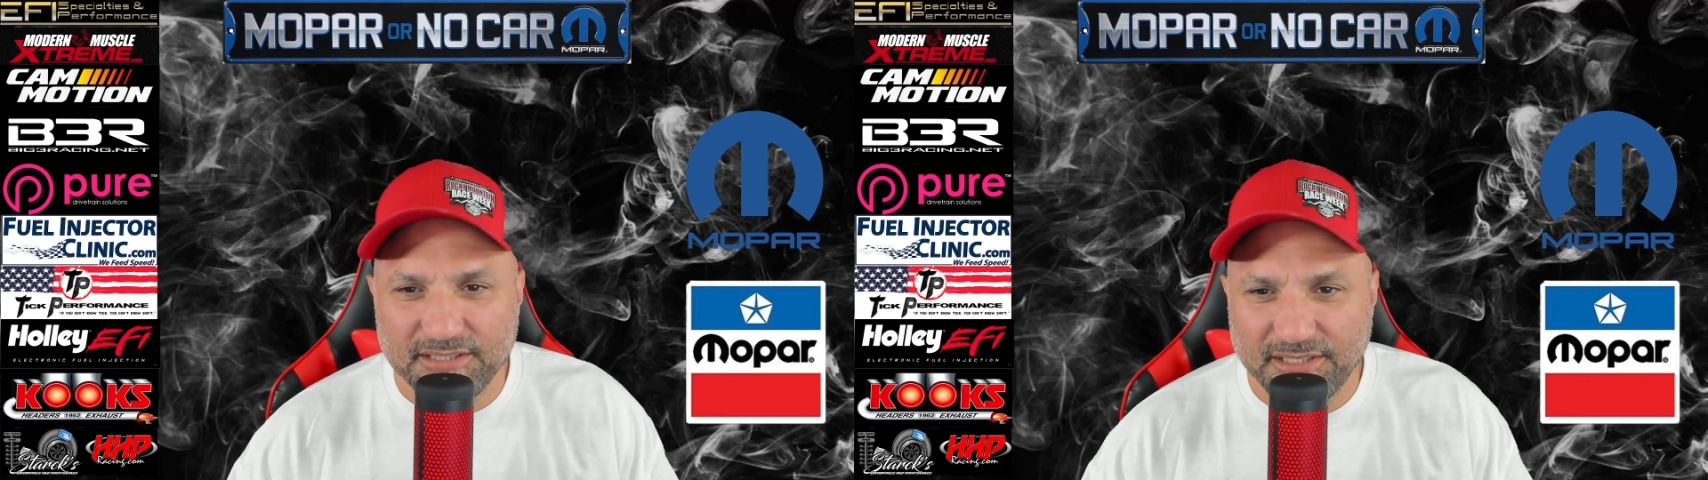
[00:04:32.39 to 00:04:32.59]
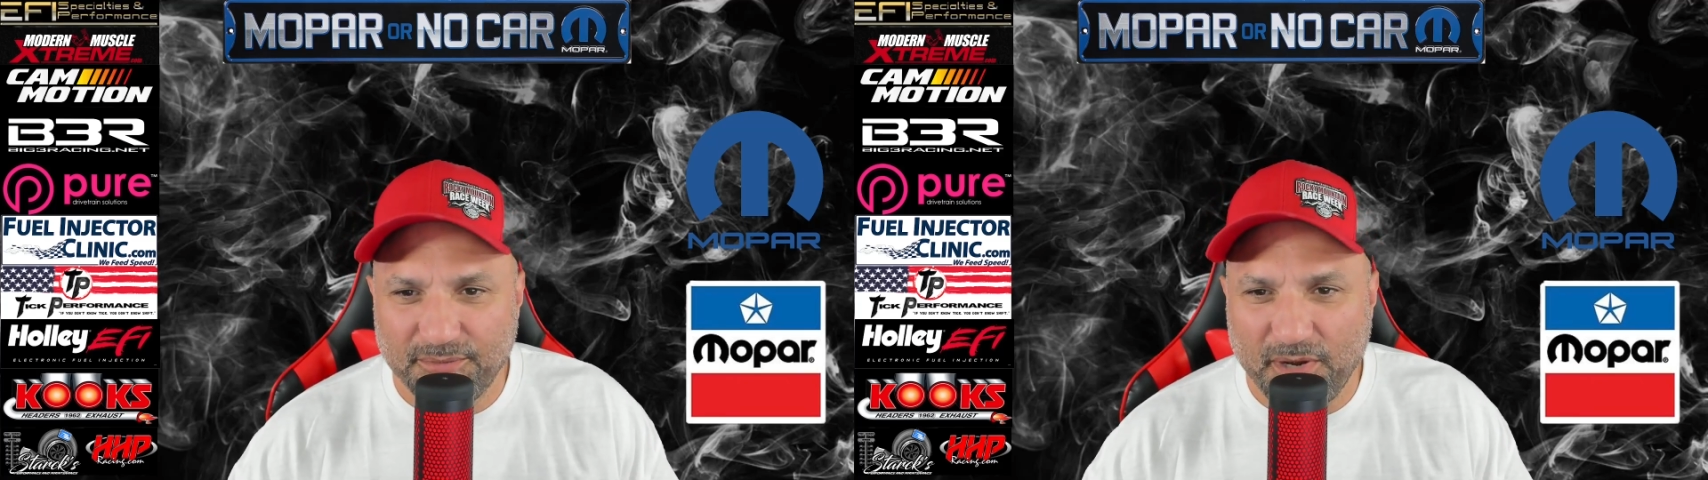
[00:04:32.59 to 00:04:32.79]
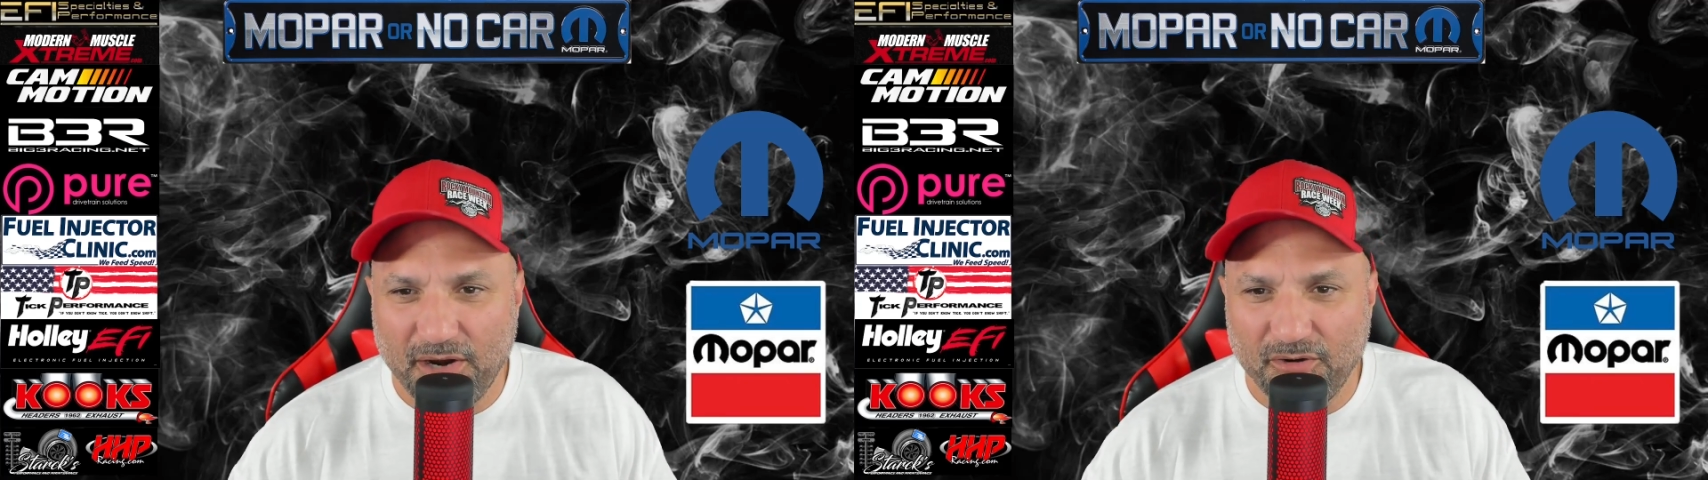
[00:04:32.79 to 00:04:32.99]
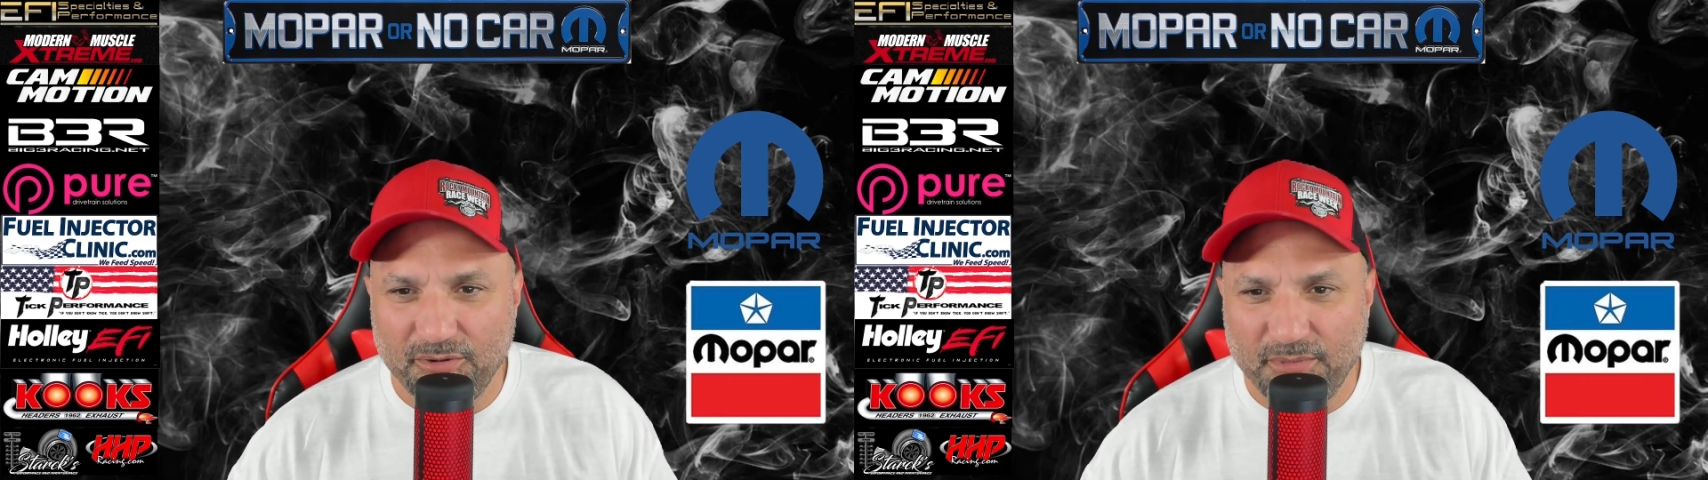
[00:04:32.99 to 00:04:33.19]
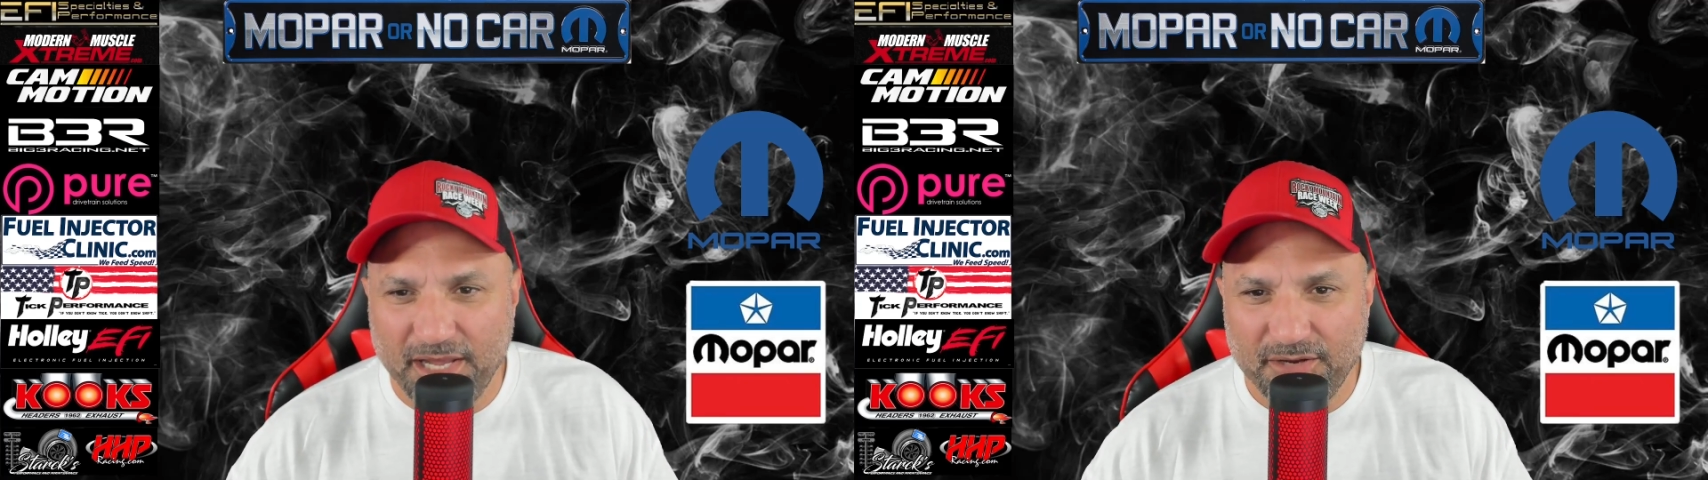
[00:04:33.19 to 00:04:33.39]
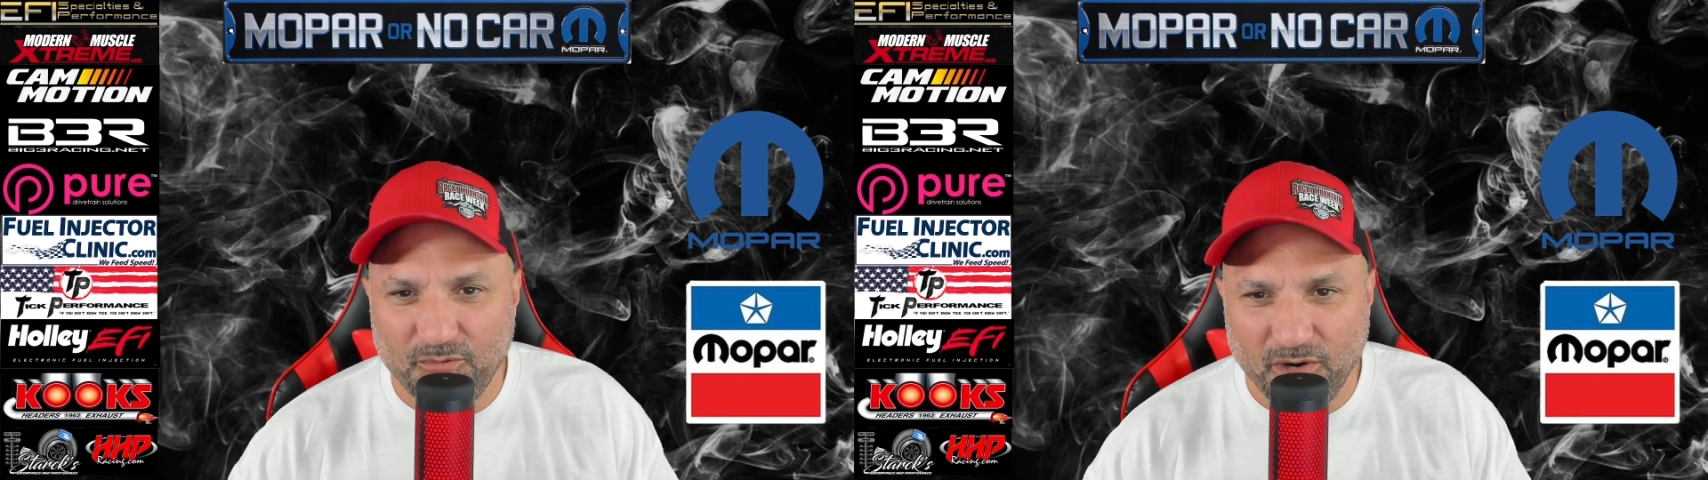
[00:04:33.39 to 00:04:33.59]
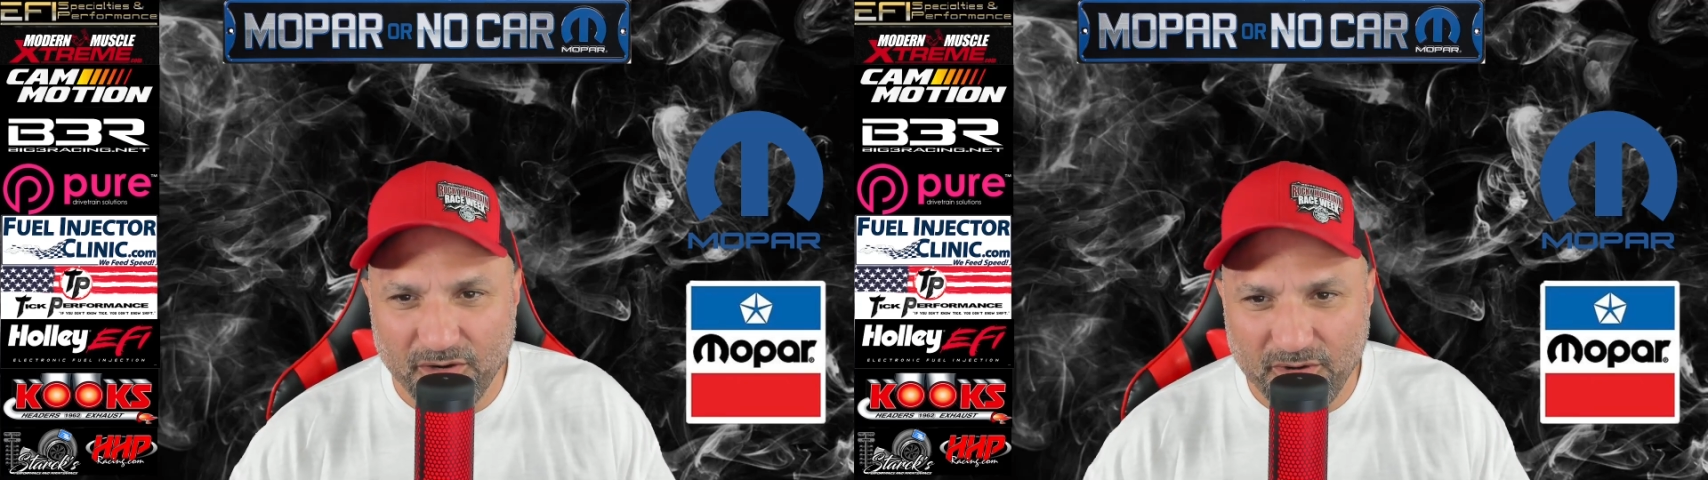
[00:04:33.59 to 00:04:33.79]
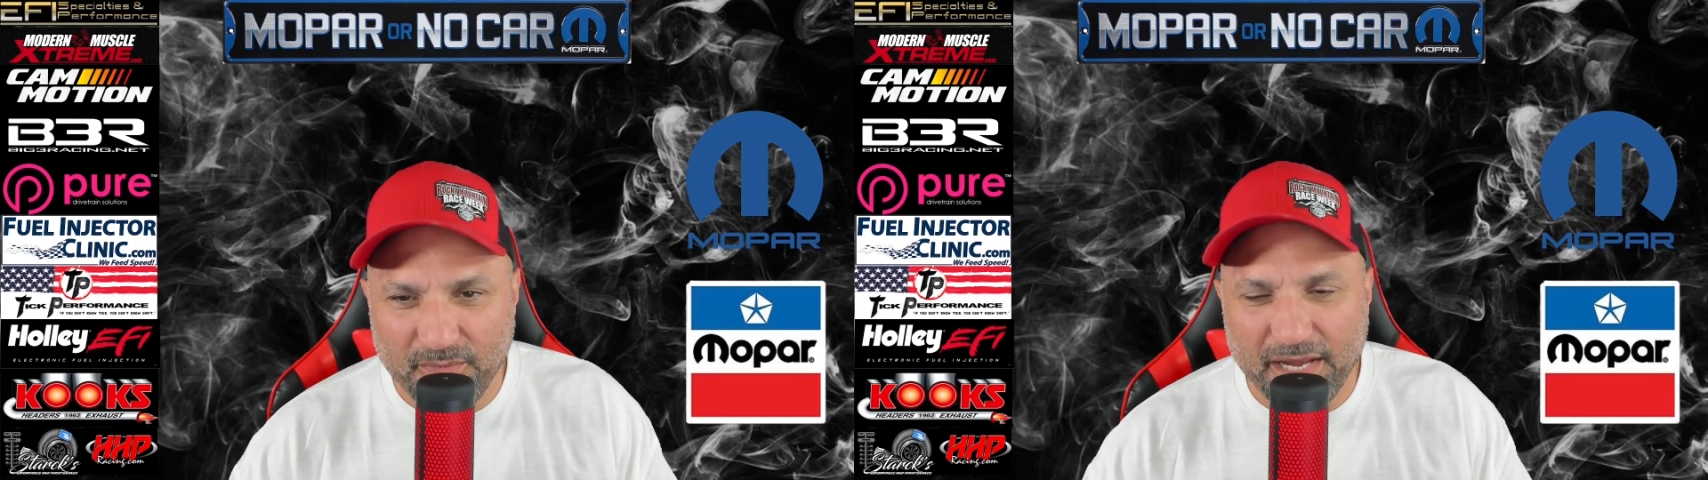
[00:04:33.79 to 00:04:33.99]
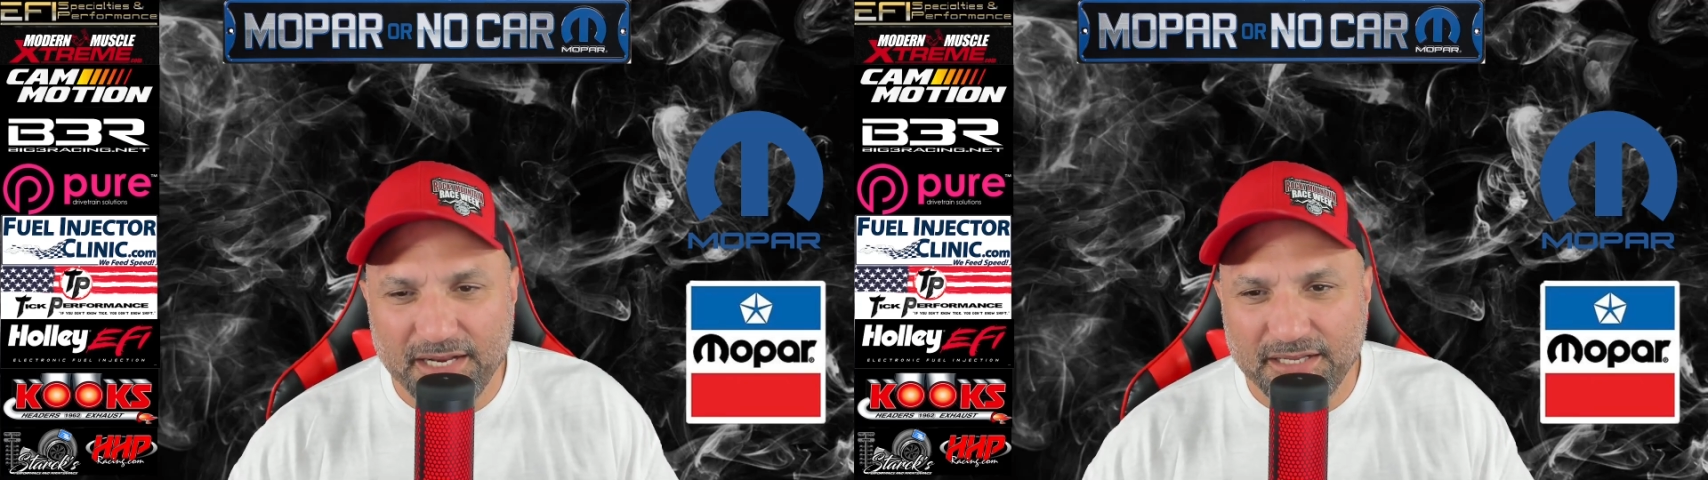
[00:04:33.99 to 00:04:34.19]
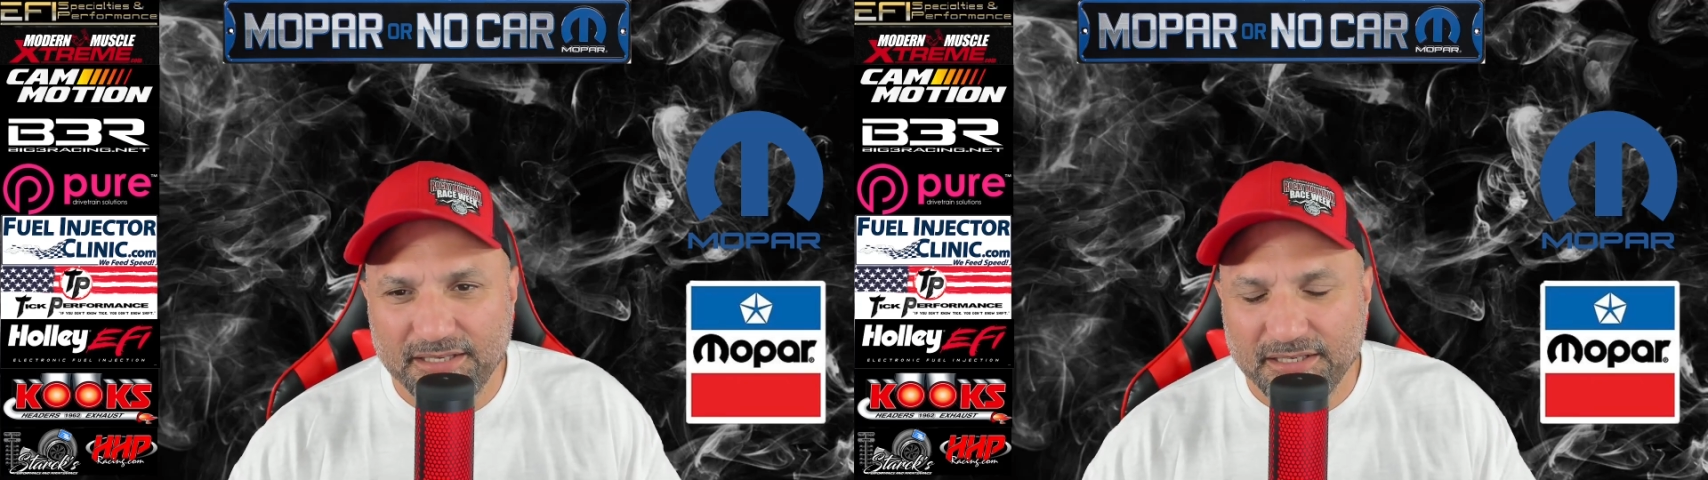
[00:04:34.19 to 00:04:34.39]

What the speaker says: and the power we made, where we made it,